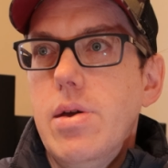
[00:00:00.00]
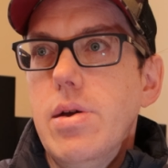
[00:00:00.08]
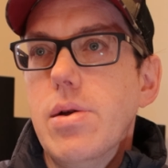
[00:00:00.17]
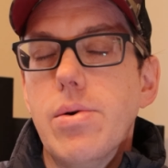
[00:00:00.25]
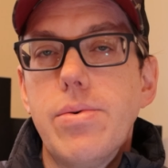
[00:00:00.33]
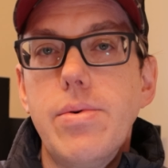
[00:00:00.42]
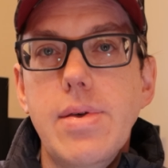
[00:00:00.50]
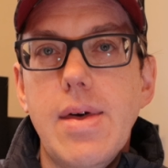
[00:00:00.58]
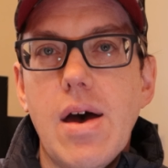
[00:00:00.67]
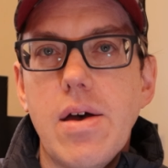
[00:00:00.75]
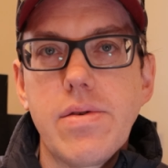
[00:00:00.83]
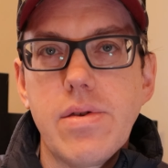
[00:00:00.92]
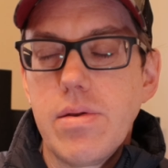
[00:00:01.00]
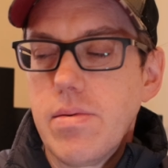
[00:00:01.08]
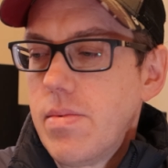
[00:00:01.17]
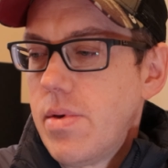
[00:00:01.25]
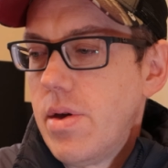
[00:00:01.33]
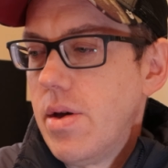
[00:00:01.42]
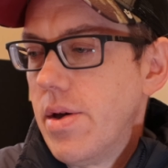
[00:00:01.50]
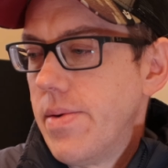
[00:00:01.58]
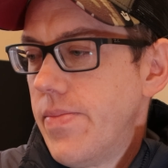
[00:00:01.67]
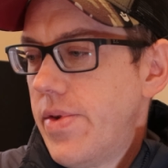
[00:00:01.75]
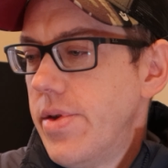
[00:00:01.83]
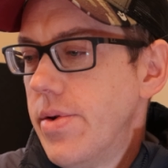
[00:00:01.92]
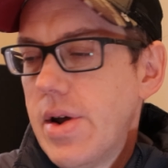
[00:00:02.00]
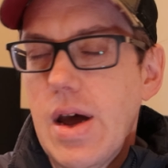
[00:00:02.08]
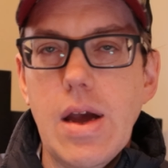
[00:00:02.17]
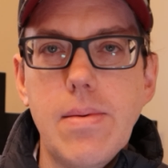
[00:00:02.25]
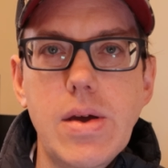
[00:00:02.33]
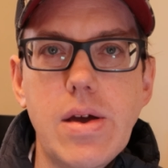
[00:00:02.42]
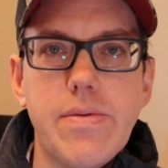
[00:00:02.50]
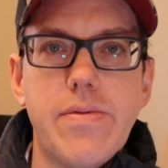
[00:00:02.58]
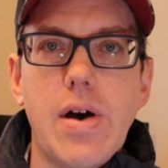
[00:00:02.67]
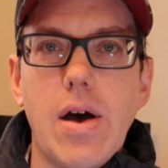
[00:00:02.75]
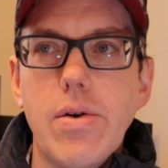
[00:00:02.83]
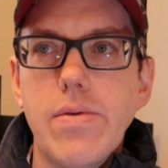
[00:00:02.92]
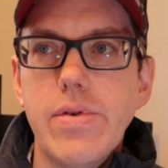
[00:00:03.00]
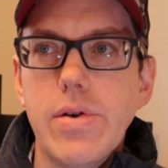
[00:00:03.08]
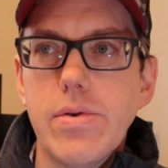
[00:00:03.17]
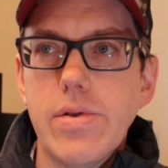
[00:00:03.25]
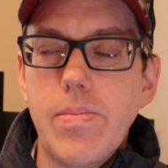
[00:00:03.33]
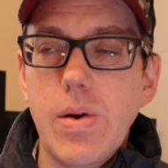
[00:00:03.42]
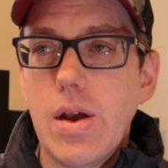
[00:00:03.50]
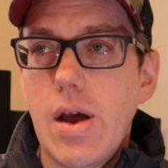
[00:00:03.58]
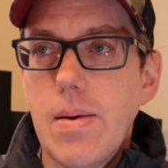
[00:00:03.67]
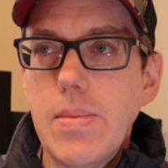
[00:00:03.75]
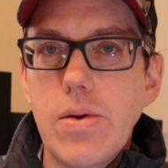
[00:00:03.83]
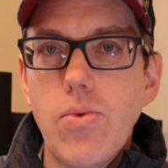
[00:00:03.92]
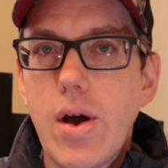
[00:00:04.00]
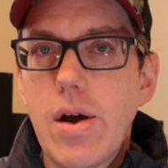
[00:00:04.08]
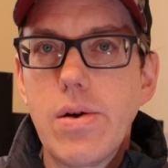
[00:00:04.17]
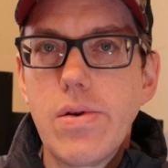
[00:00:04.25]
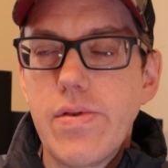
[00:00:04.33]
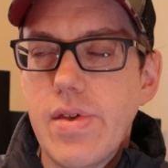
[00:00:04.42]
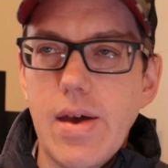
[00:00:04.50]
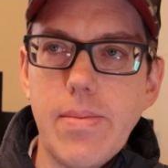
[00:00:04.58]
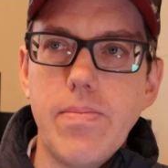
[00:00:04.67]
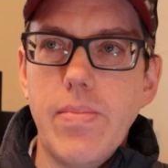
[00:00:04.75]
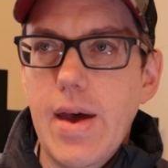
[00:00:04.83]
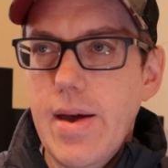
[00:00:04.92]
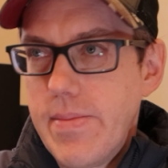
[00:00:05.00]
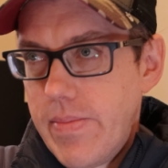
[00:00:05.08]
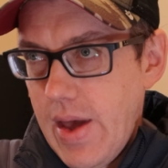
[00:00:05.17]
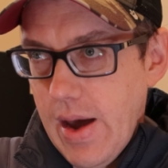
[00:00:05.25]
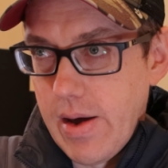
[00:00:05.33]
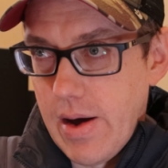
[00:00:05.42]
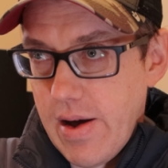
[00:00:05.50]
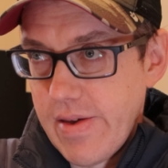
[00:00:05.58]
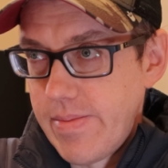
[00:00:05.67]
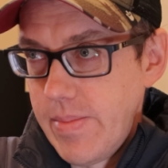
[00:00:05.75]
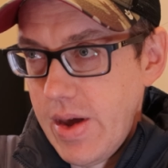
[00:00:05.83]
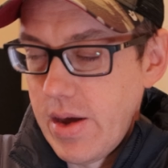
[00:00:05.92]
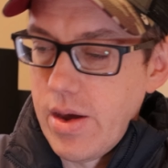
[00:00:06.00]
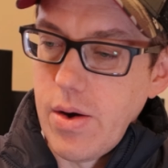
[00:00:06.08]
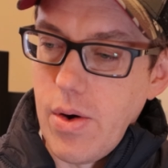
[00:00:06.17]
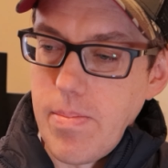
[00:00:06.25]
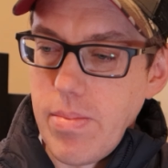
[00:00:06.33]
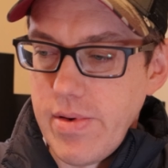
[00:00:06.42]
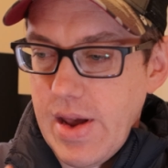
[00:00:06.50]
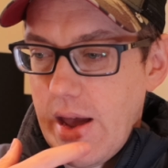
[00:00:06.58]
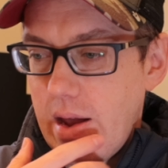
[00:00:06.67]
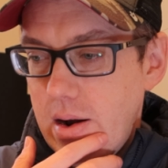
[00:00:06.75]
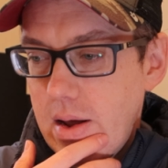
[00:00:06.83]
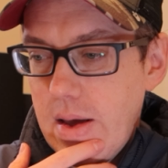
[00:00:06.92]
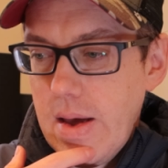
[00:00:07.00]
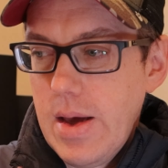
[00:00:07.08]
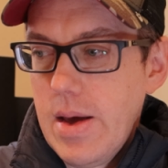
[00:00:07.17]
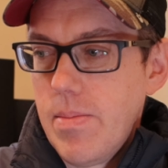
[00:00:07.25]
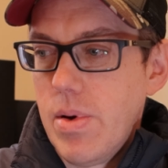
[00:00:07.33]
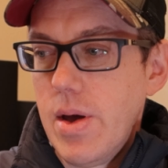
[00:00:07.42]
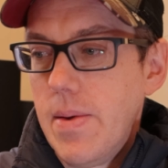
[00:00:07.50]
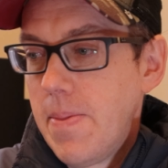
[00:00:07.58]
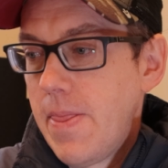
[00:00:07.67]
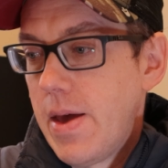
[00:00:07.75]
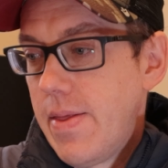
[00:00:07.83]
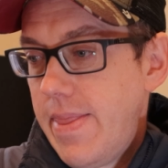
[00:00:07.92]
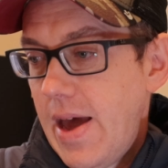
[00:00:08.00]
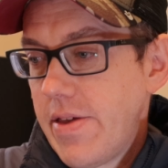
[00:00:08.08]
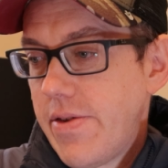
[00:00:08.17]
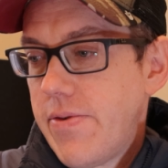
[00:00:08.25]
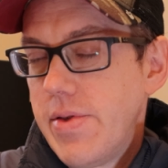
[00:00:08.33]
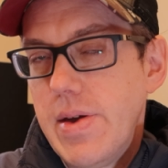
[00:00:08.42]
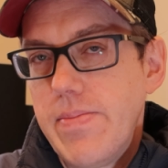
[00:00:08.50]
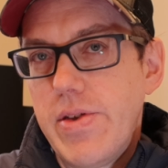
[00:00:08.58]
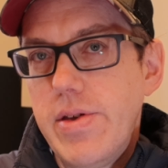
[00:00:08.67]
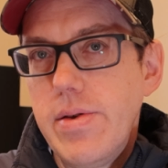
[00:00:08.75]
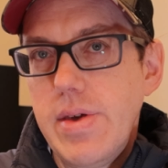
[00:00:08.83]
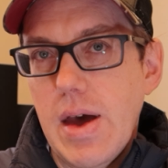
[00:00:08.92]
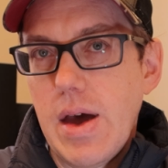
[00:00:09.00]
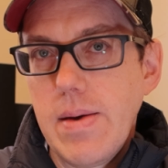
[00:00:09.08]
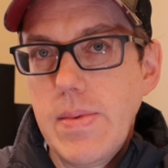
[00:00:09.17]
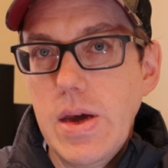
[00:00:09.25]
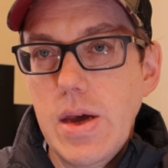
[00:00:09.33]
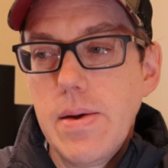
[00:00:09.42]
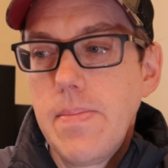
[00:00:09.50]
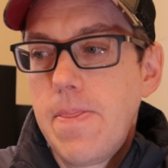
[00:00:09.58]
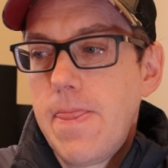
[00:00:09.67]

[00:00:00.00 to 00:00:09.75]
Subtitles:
$3,000 to do an IME and file review, and depending on how many records, that cost may go up or down. But that's for them to do the IME.